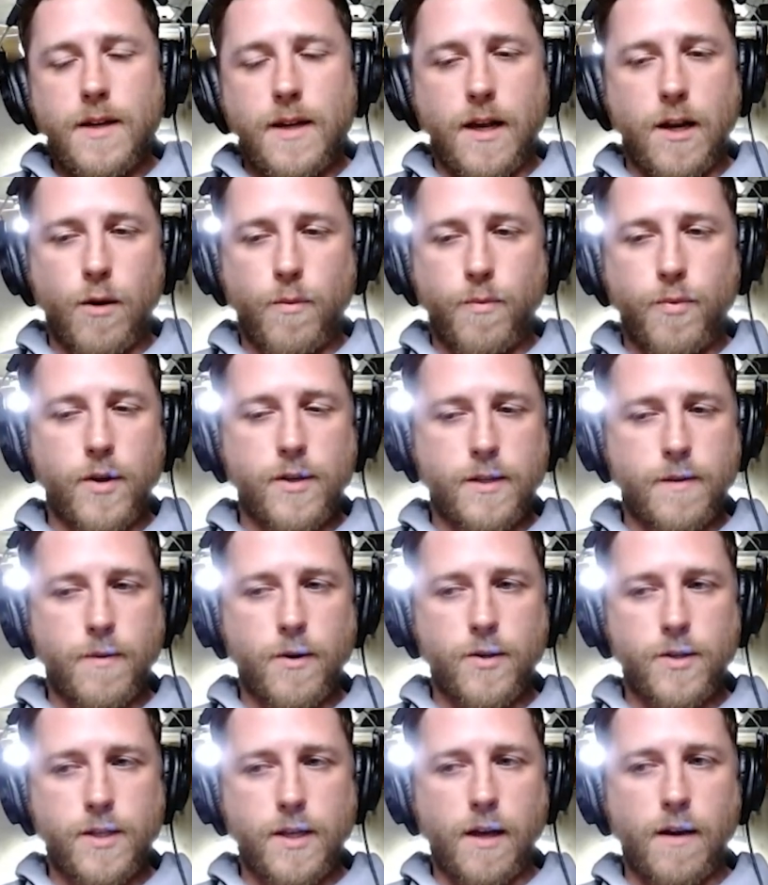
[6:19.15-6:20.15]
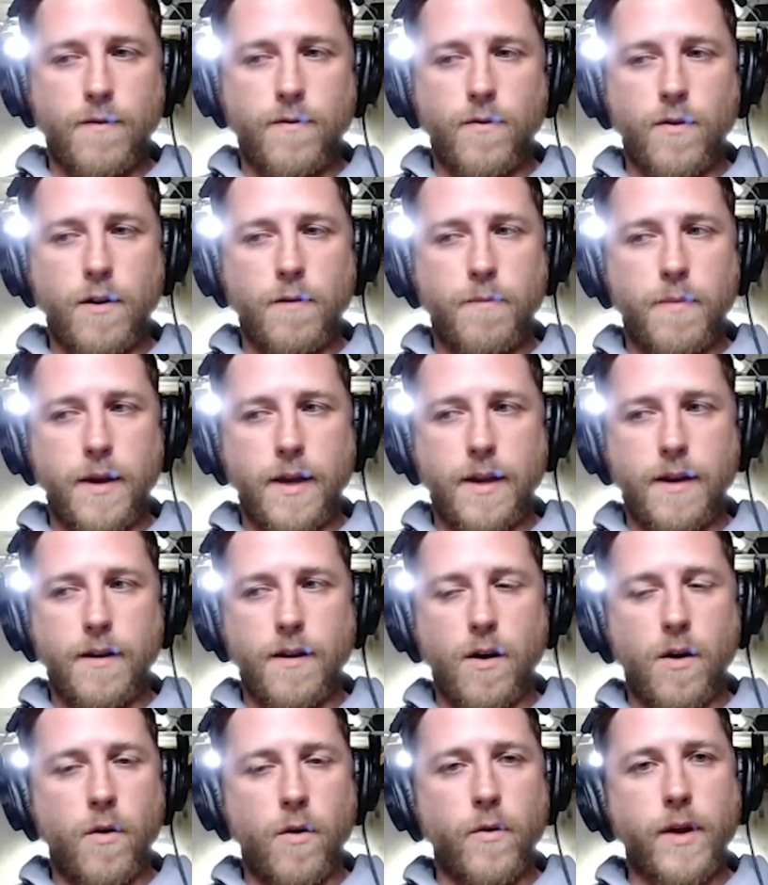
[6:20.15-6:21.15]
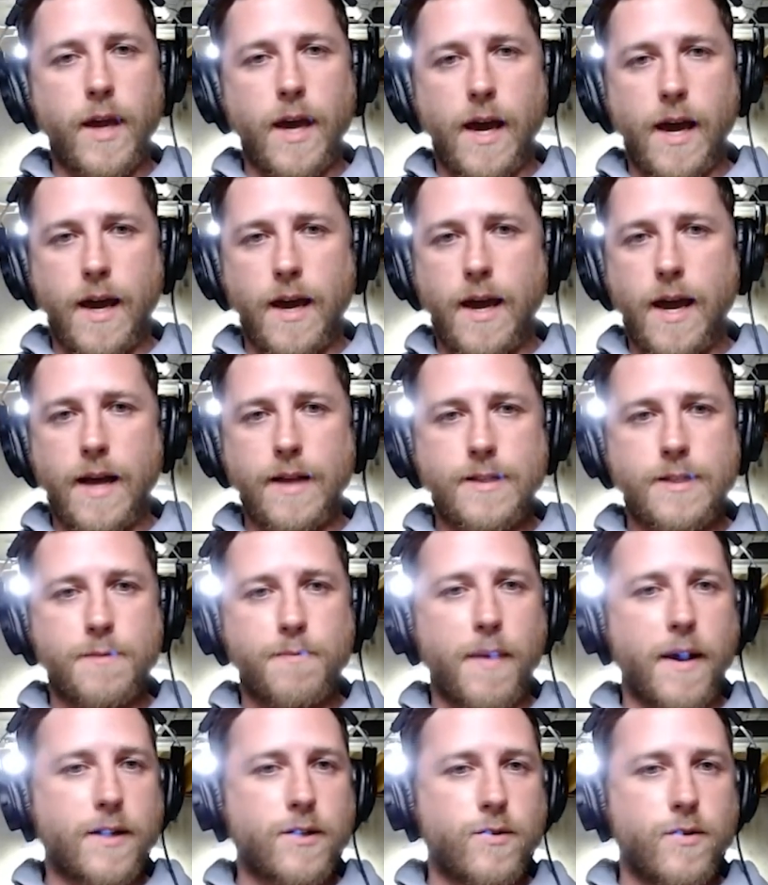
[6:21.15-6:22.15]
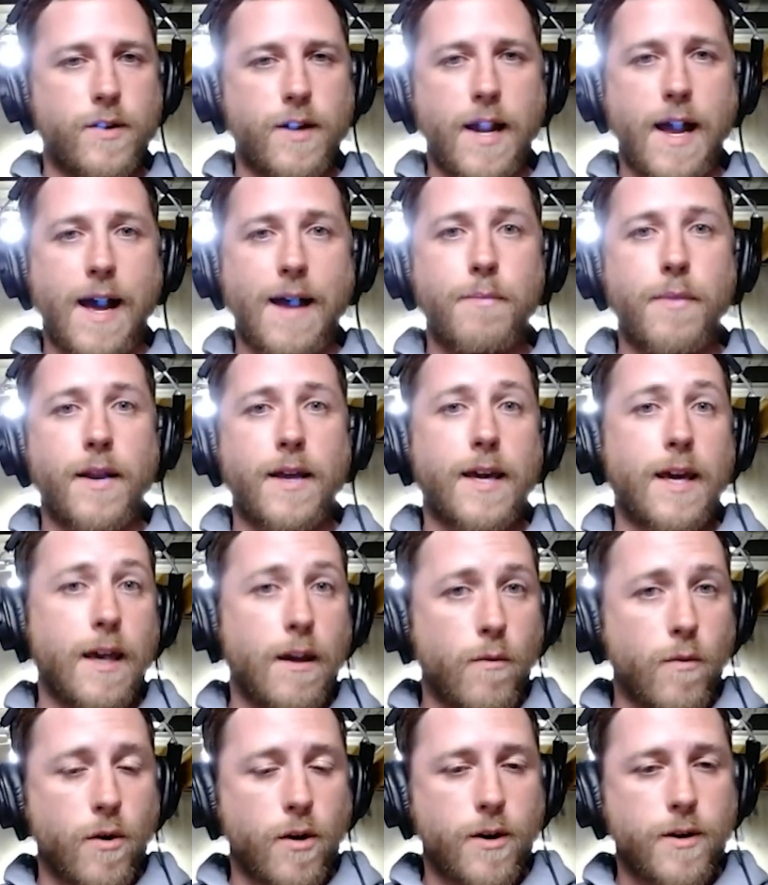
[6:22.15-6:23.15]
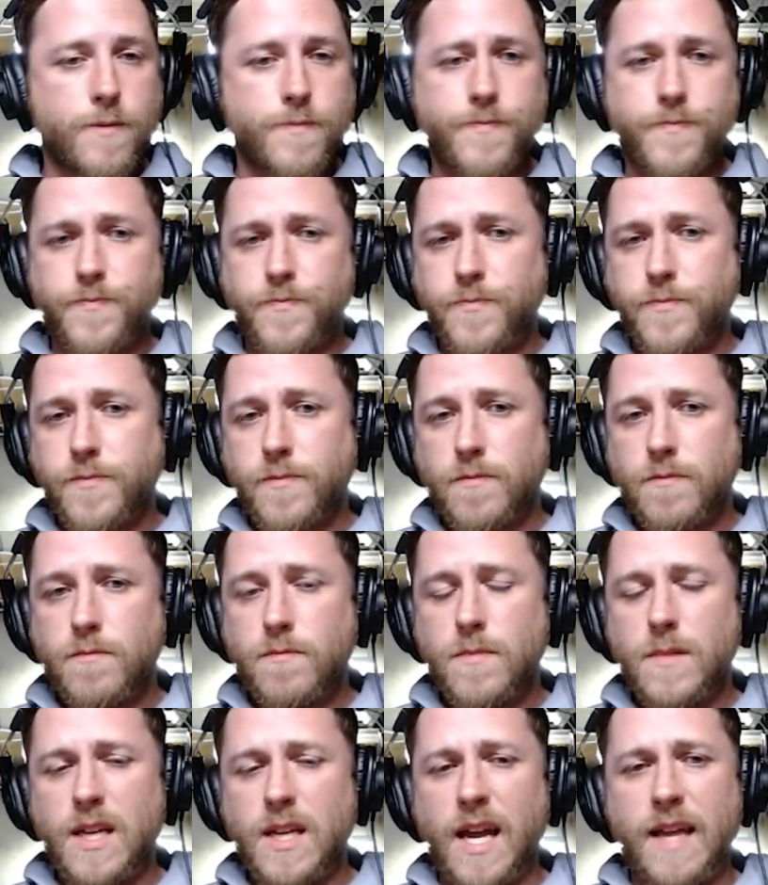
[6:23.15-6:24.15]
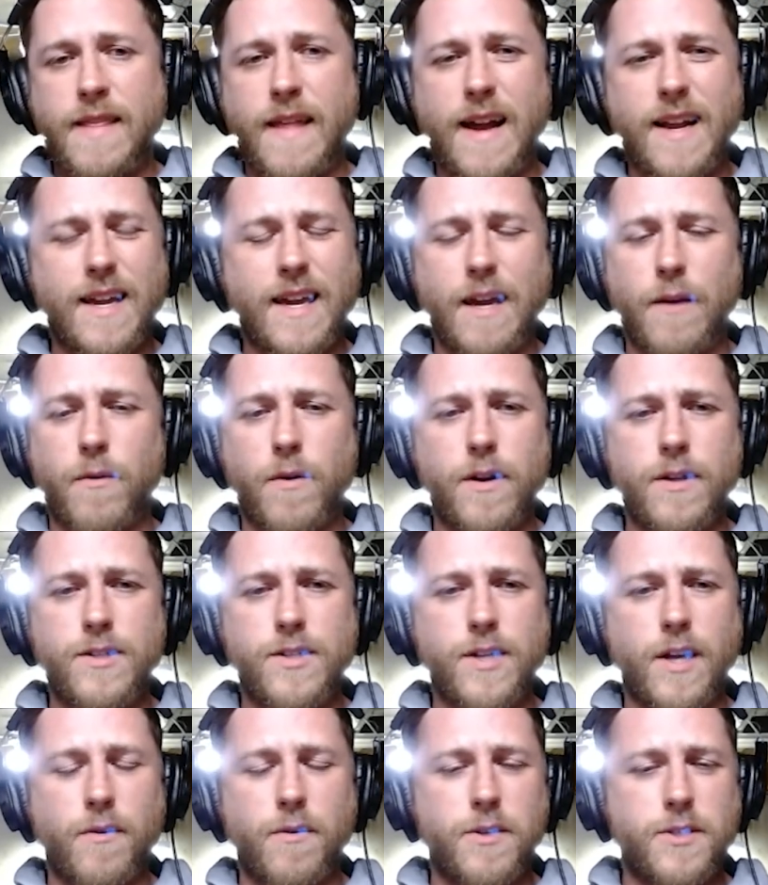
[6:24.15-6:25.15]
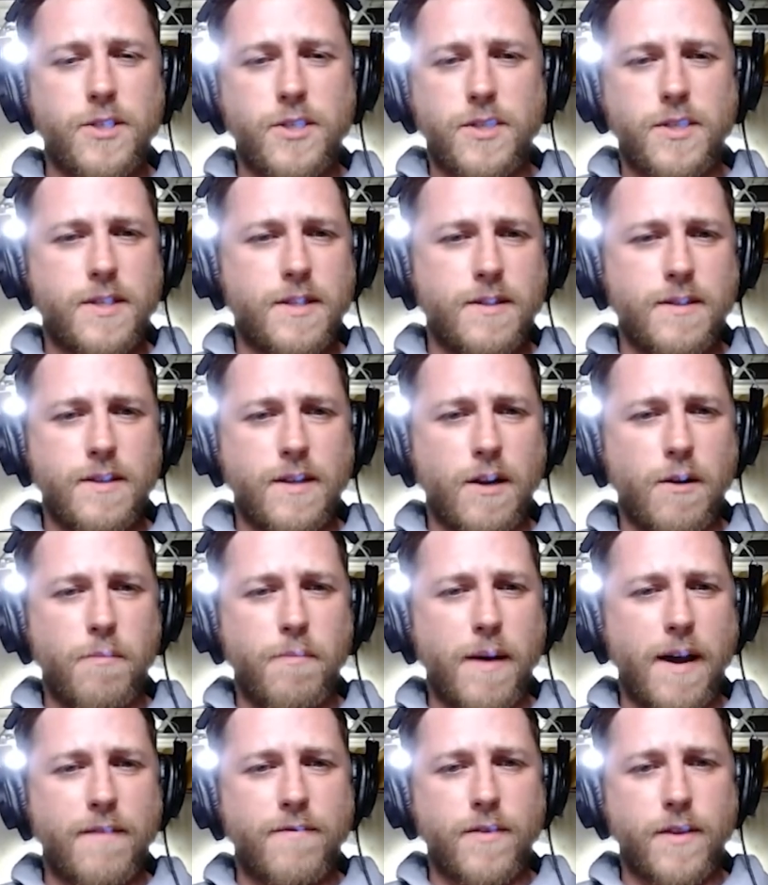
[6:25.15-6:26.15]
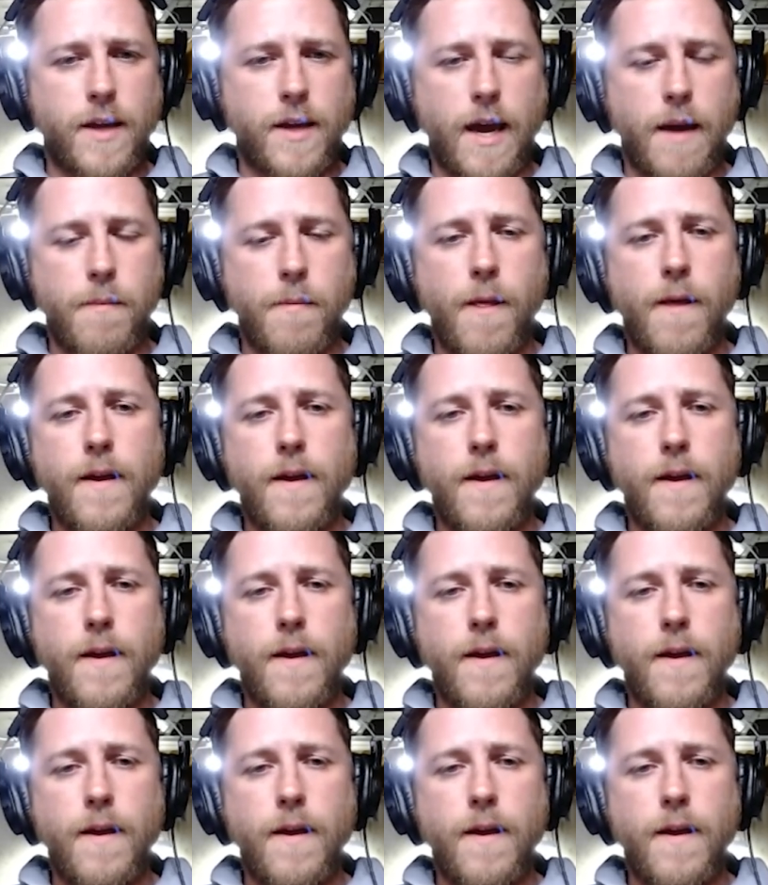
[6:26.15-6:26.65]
Prism herself would have been okay had Spectra not been a keyword. And that keyword in general is just, bad for the game.